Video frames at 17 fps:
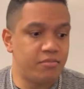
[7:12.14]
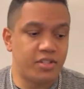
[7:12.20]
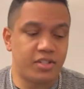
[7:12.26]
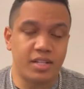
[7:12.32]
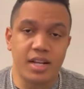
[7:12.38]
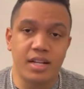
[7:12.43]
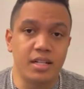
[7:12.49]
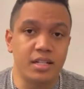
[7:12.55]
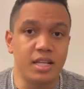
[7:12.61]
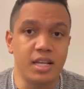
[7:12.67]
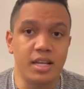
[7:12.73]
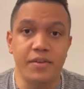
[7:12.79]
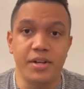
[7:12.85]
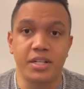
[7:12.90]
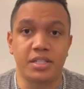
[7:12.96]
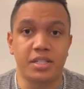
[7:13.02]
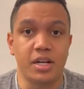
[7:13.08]
seen the
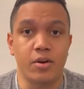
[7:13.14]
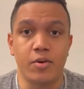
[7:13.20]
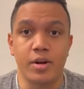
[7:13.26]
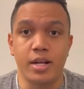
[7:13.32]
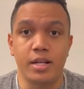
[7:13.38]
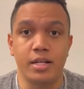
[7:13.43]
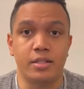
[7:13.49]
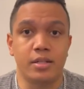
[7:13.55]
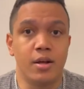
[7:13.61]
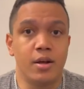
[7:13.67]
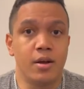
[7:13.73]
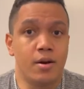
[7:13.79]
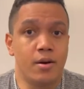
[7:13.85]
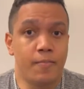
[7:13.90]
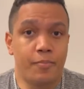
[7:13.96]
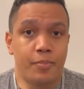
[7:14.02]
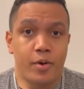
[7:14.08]
TV series
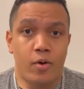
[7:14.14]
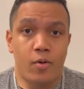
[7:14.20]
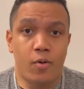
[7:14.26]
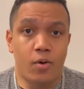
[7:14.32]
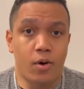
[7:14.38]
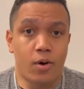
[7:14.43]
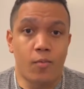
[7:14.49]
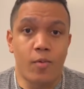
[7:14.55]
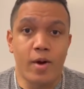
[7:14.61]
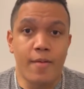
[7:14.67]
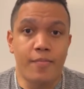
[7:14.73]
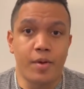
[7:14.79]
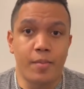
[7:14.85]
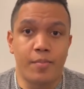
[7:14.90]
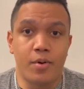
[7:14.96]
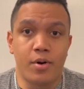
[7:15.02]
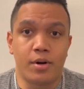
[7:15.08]
or
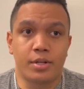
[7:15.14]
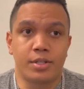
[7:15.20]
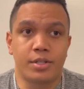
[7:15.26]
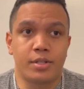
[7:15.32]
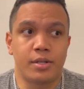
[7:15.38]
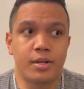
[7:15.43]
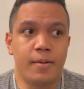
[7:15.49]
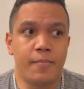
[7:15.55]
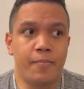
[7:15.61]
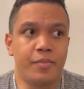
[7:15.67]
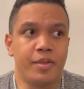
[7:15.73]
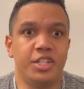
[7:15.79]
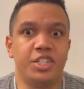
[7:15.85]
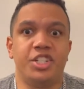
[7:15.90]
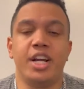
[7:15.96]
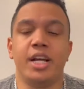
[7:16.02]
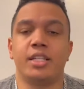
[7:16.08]
read the books,
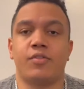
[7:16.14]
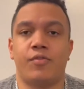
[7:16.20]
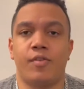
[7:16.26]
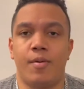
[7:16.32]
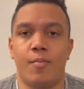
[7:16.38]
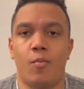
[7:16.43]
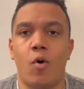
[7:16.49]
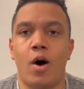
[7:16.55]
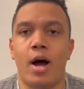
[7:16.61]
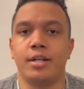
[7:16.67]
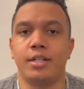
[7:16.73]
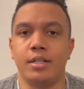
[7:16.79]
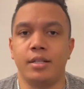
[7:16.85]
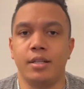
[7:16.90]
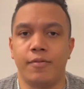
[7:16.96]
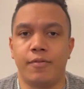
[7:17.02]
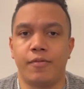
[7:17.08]
just from
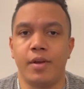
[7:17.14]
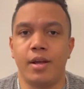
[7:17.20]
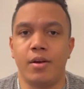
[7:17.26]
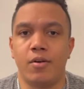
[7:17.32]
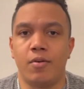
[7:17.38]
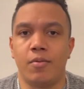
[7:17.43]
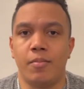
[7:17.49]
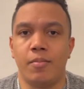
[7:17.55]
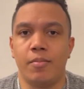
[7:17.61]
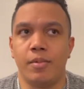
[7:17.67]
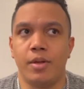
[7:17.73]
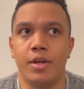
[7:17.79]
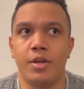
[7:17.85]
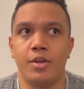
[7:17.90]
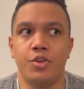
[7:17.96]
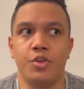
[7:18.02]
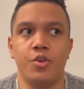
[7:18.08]
watching the film,
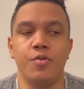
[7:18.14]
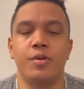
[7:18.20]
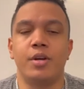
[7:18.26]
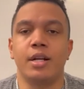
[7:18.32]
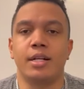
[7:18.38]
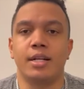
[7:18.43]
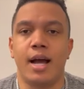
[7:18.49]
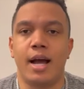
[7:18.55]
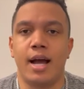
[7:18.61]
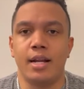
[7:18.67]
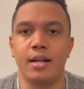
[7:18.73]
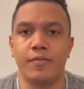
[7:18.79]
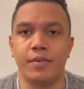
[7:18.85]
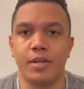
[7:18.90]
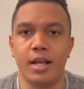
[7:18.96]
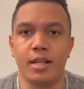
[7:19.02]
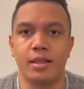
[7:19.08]
you could
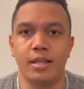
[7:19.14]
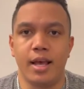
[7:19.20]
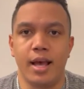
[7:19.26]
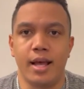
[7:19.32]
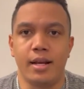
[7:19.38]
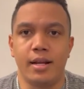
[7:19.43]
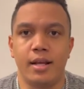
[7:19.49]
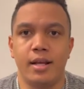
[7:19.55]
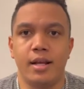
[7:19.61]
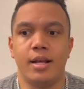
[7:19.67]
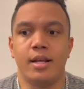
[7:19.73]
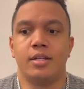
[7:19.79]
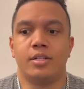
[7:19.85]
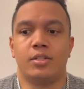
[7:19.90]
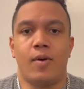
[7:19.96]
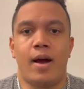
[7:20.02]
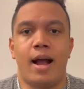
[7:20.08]
kind of get that.
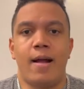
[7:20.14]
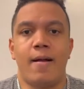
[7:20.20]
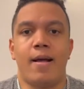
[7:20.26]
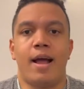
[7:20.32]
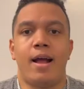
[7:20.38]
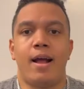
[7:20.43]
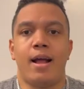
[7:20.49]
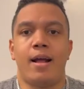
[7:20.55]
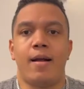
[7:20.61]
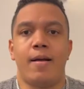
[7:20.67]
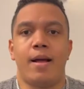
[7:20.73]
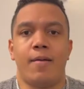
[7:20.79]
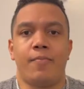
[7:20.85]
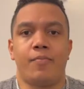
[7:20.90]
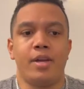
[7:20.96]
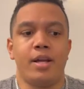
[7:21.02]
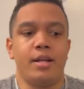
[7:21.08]
So
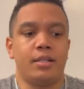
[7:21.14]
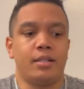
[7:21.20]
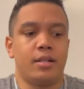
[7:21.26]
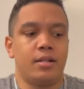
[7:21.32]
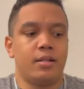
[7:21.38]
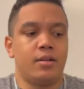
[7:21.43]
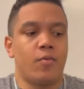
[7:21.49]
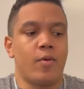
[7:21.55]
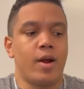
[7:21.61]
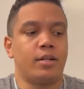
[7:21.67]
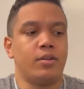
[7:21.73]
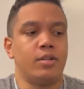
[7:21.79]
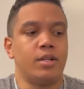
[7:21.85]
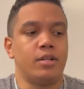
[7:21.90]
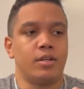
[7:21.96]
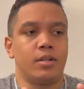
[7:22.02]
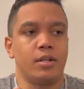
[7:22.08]
I think the
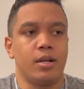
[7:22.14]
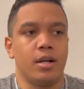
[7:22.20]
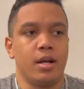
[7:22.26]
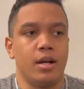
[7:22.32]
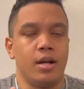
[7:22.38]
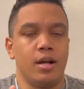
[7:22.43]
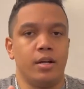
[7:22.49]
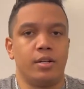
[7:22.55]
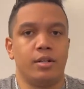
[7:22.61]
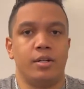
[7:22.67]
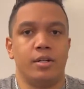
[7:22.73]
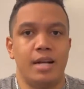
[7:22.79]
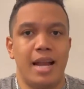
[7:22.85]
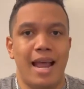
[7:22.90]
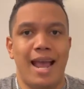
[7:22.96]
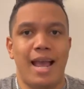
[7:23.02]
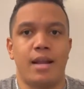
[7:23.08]
director does a
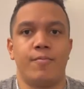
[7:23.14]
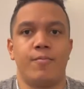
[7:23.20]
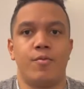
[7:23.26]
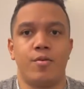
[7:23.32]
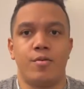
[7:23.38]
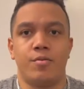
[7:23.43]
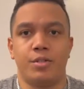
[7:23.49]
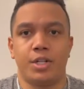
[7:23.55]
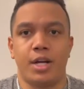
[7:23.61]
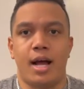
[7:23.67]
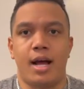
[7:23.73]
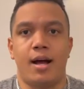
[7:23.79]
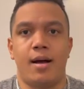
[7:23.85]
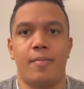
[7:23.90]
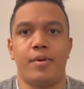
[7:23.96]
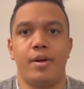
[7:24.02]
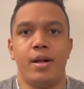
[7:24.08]
admirable
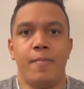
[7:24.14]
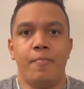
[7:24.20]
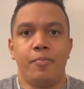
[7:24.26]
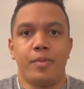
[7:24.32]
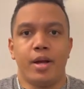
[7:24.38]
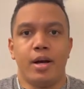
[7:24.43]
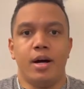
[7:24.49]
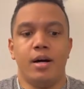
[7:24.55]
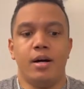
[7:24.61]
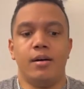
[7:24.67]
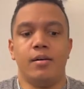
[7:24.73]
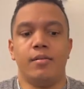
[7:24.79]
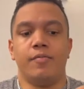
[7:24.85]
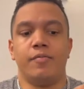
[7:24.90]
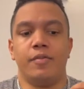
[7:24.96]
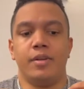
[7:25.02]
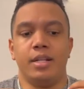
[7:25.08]
job
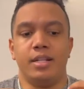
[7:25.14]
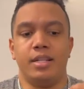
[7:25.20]
of